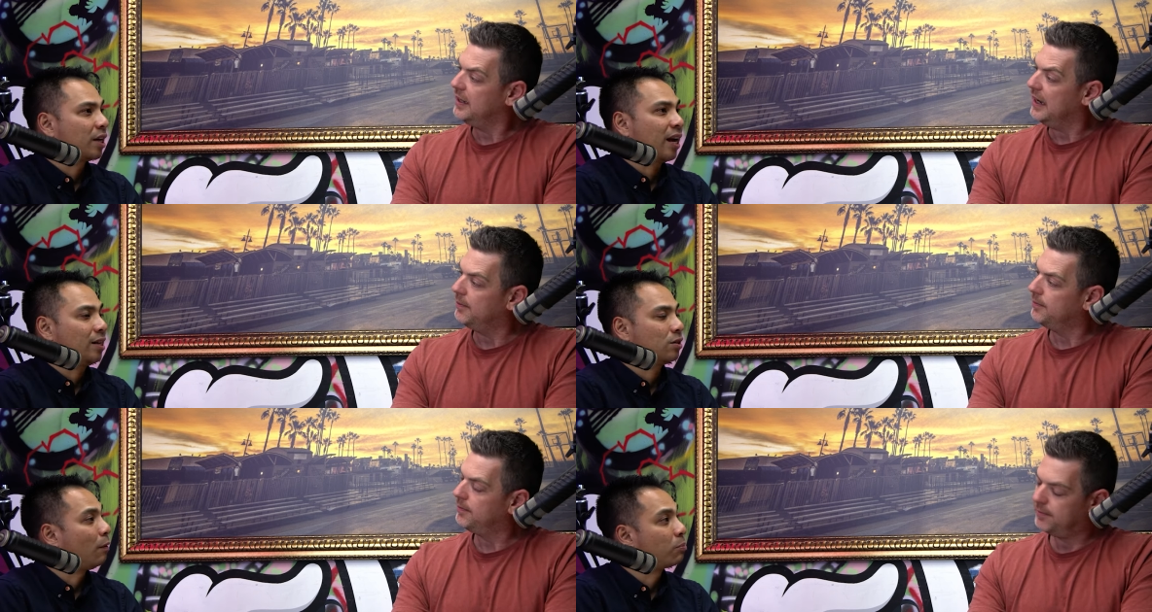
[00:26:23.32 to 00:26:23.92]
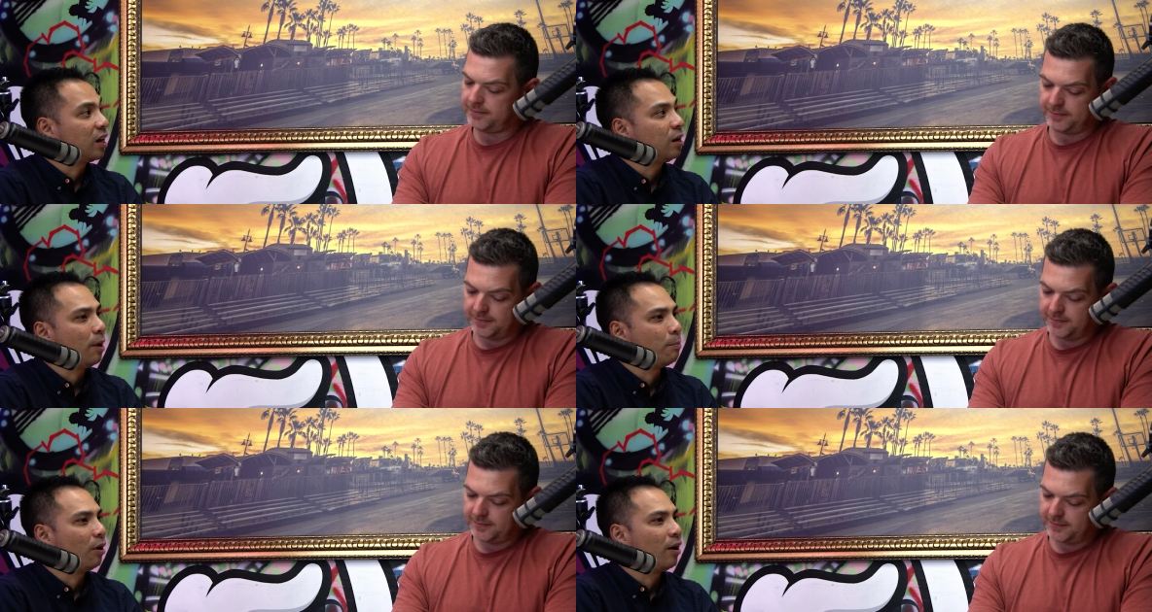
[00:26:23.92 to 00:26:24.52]
Speaker 1: it's a yeah. case of I'm thinking
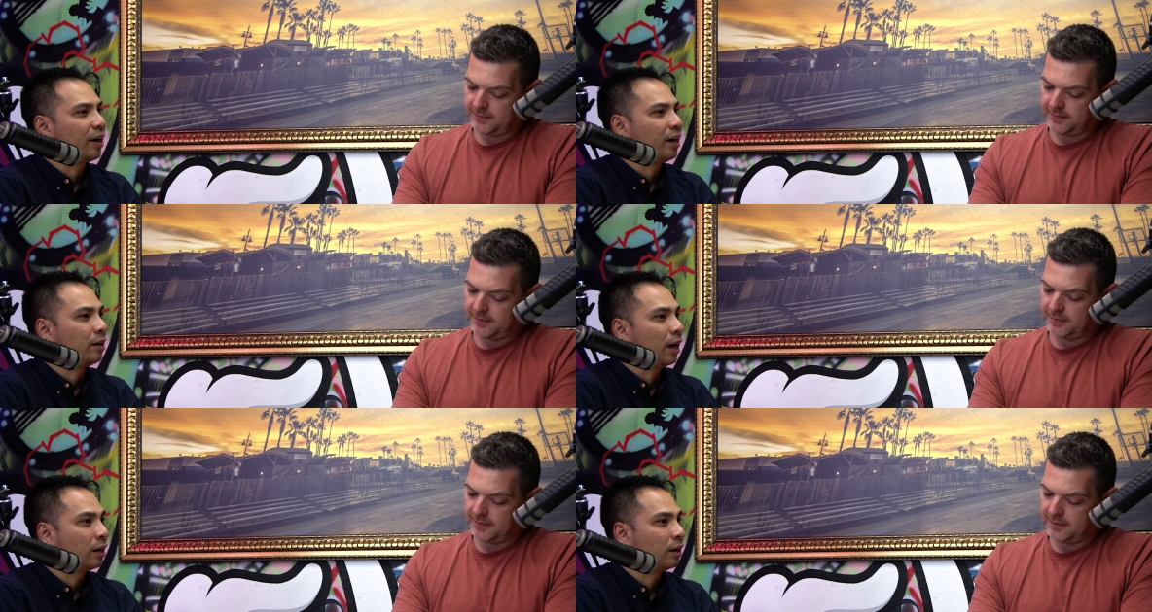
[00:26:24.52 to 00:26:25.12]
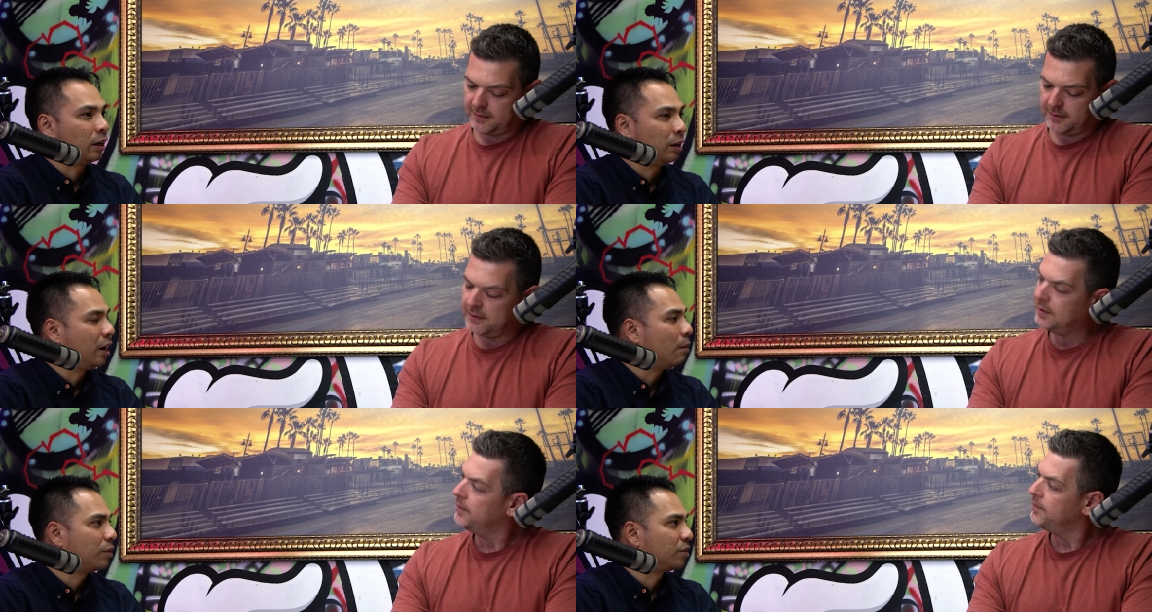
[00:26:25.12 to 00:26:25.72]
about buying, and and the
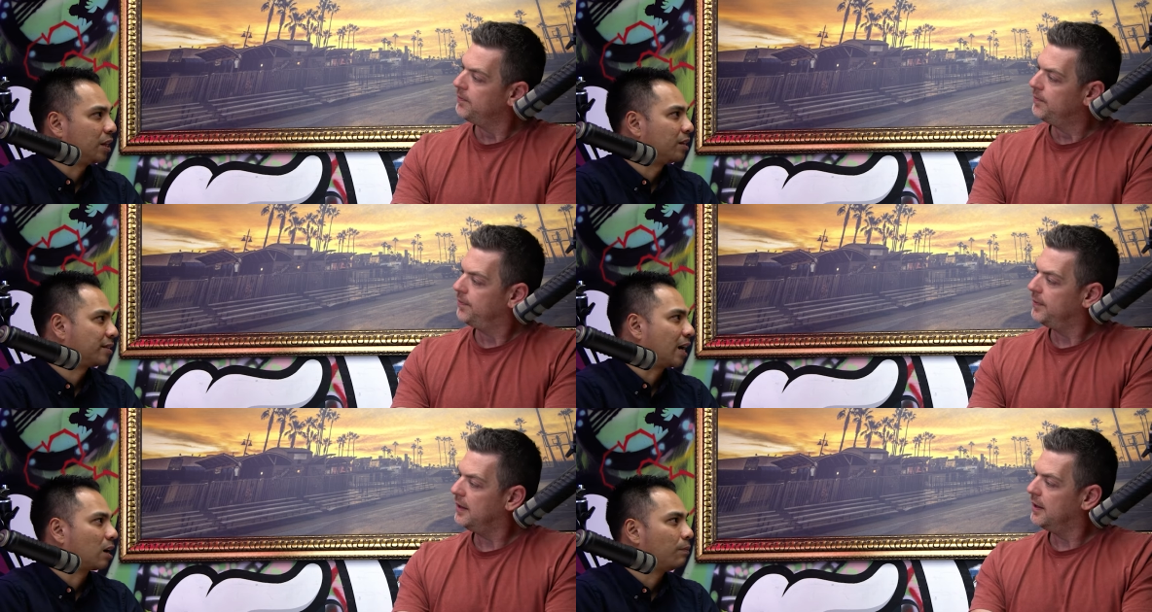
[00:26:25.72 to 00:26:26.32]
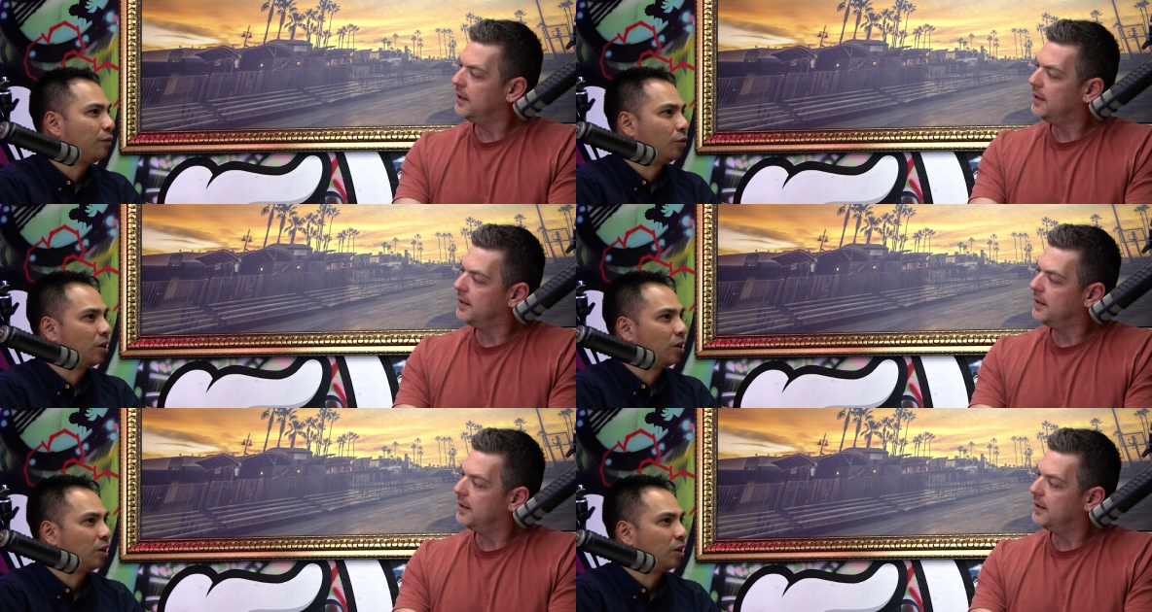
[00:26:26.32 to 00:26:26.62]
numbers need to stack up for